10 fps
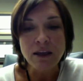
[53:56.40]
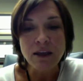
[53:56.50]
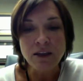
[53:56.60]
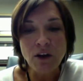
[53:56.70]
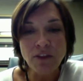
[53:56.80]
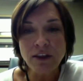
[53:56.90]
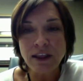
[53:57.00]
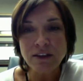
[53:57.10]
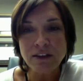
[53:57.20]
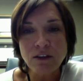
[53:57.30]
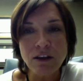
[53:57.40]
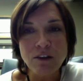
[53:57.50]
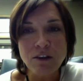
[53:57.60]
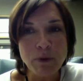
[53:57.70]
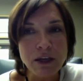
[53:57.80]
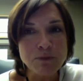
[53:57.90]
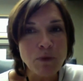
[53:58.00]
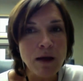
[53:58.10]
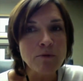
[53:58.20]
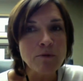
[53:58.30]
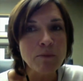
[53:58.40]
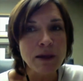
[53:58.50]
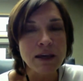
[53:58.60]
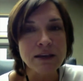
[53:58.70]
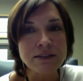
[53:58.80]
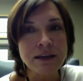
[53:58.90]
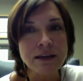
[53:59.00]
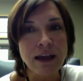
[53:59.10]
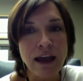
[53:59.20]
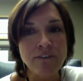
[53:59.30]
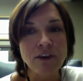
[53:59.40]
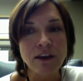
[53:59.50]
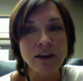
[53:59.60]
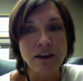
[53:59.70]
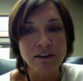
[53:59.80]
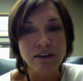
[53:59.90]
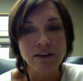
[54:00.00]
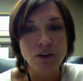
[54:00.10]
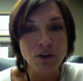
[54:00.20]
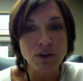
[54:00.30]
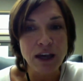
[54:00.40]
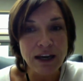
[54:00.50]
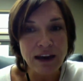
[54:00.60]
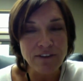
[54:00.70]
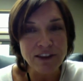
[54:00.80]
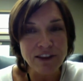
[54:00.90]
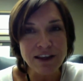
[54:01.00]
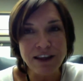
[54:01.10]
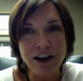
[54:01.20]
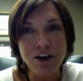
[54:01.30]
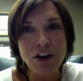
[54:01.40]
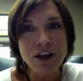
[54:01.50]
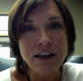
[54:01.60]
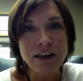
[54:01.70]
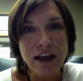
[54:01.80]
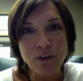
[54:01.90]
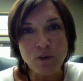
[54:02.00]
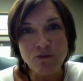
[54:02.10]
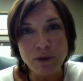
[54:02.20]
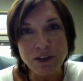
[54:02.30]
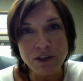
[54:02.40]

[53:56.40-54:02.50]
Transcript: you know, I think that's kind of the biggest problem is having you know, getting everything there. Now that we've been